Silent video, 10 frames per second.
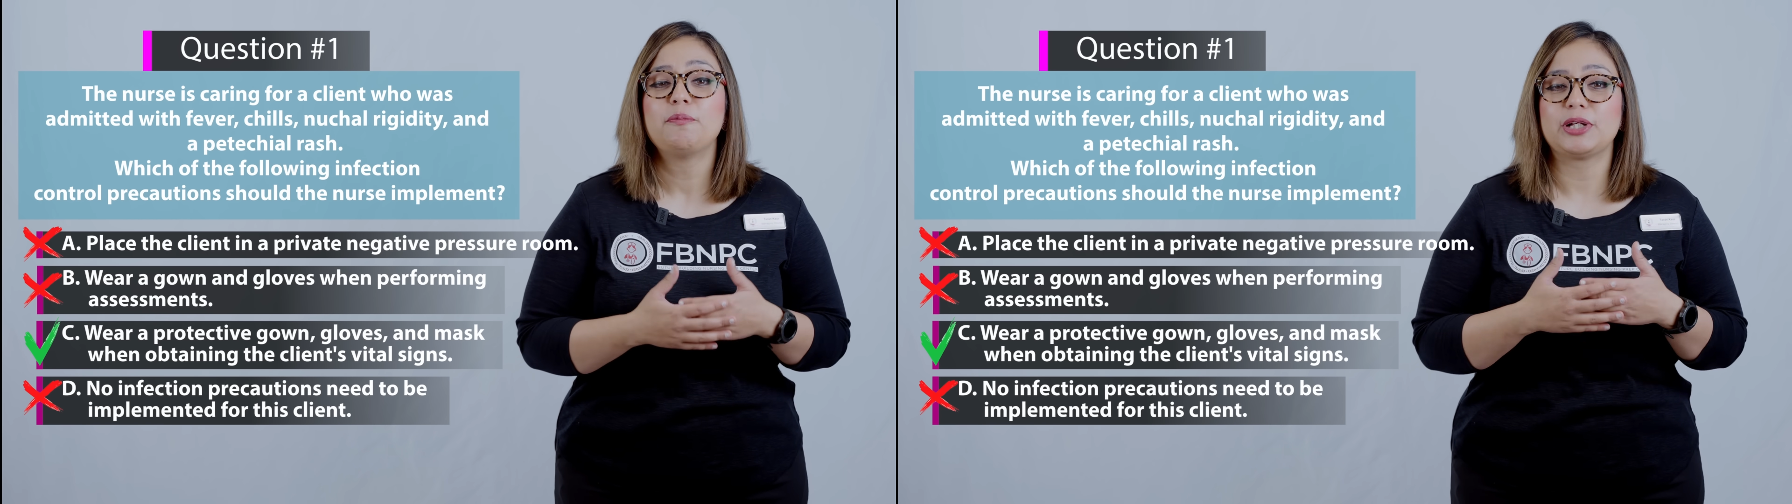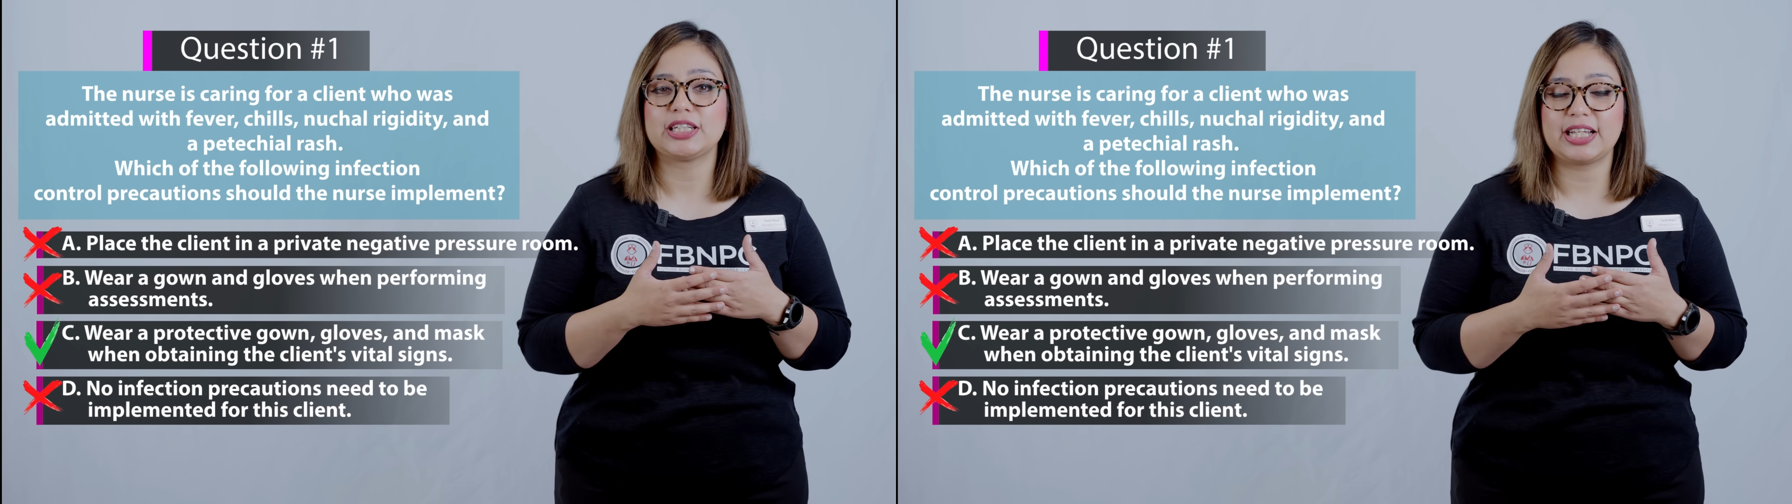
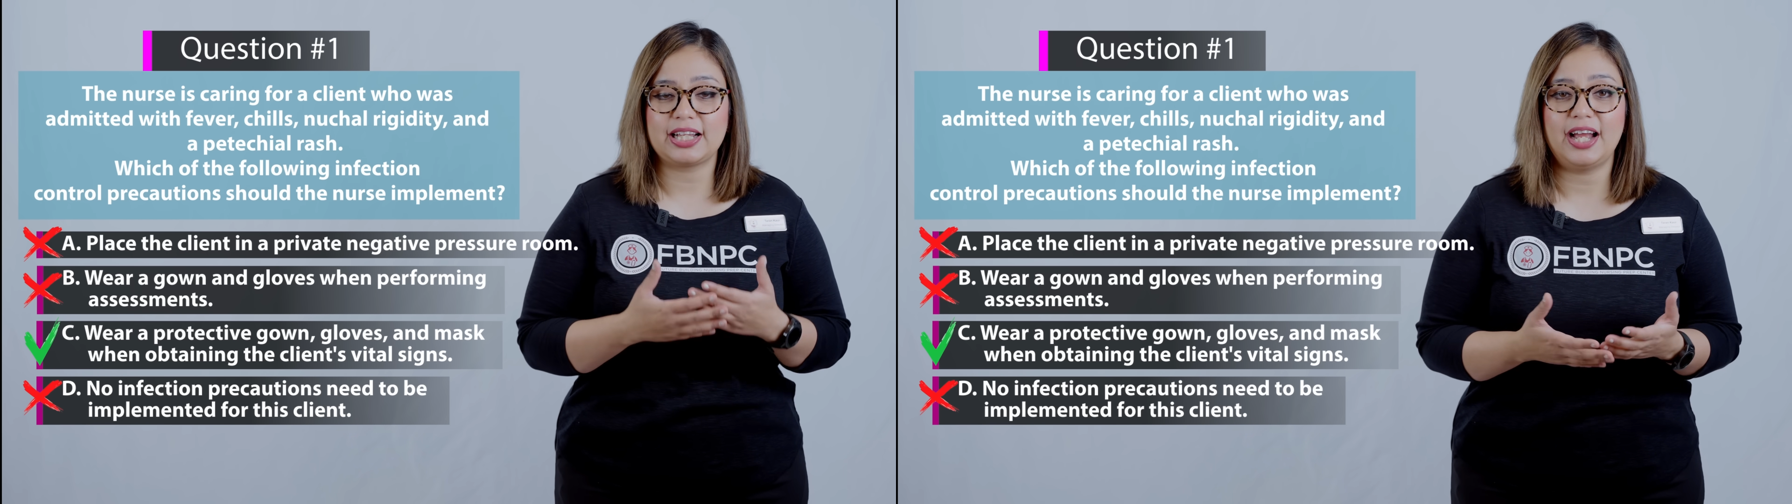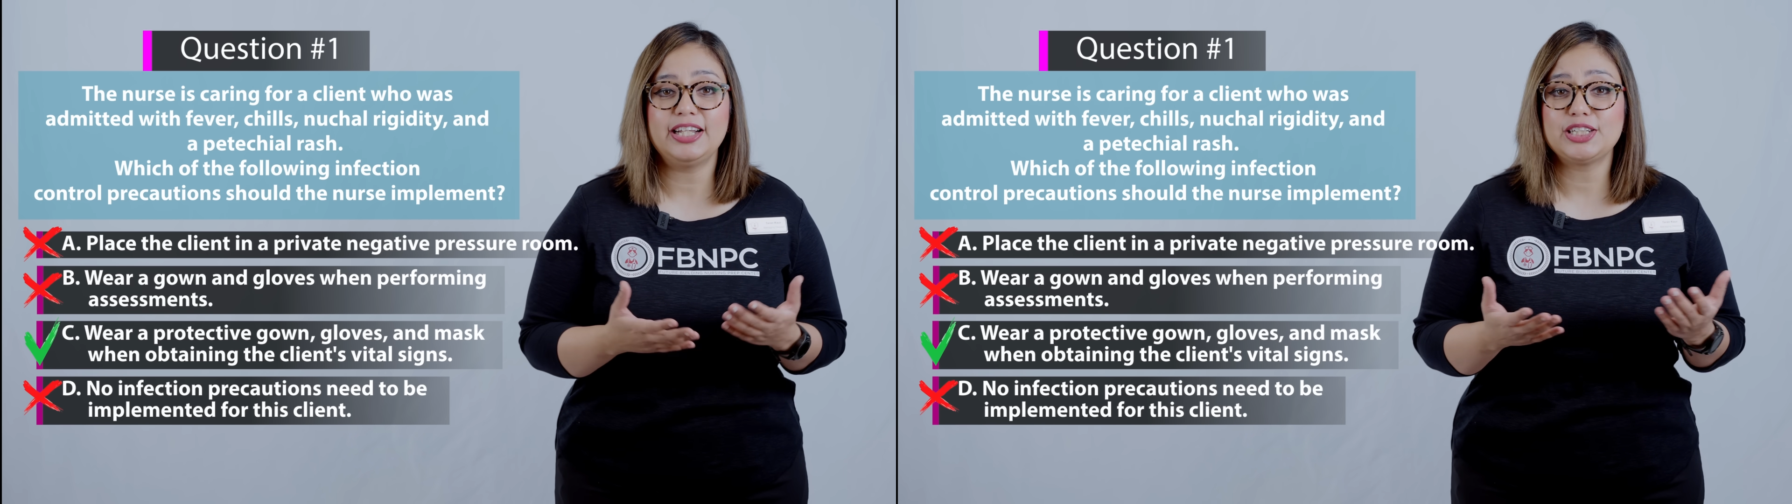because the
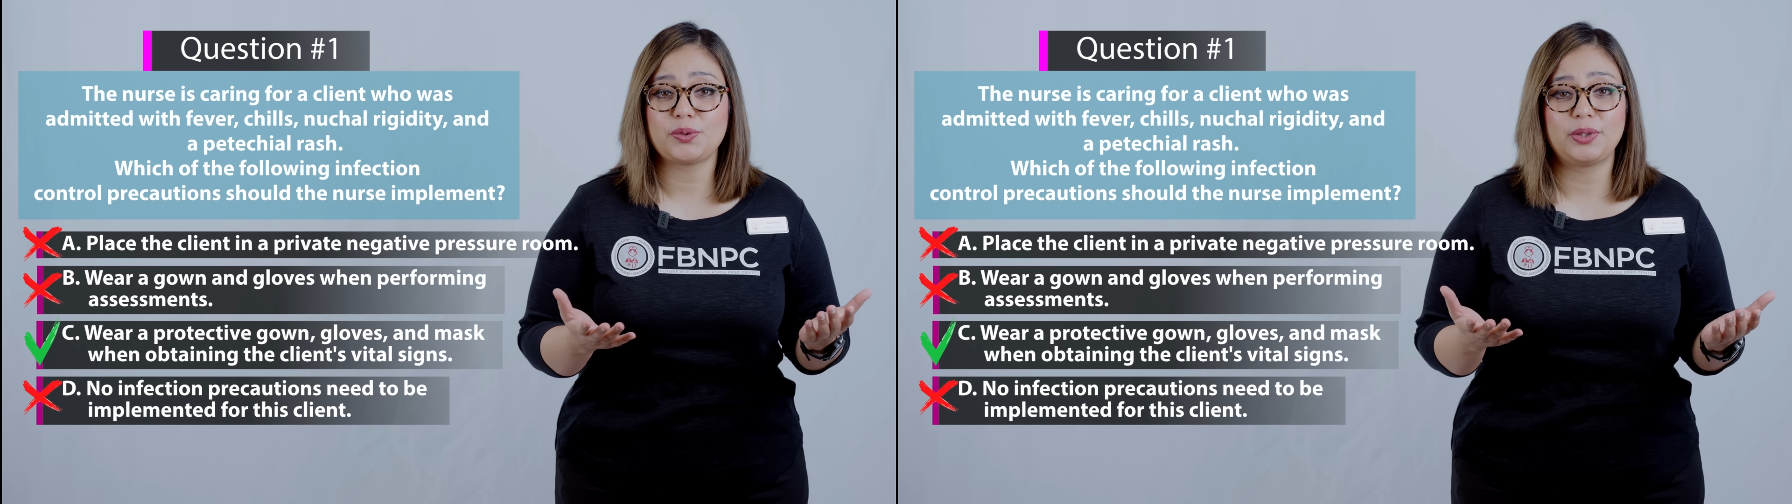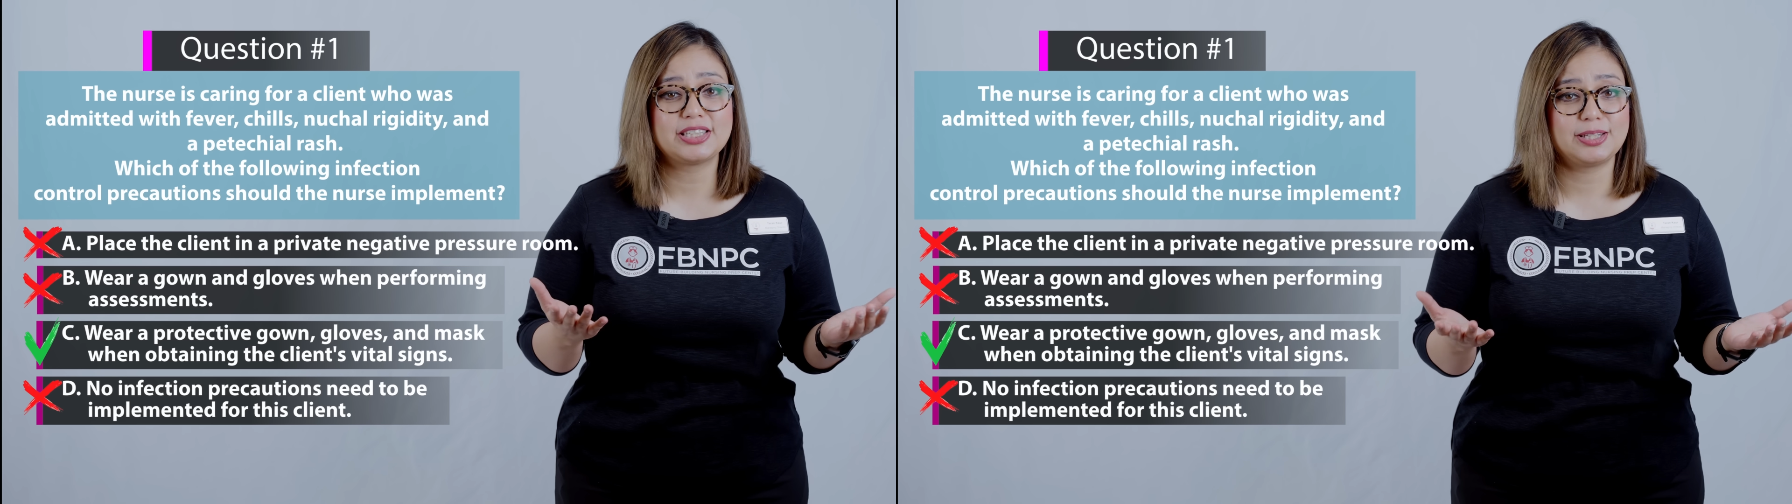client is showing the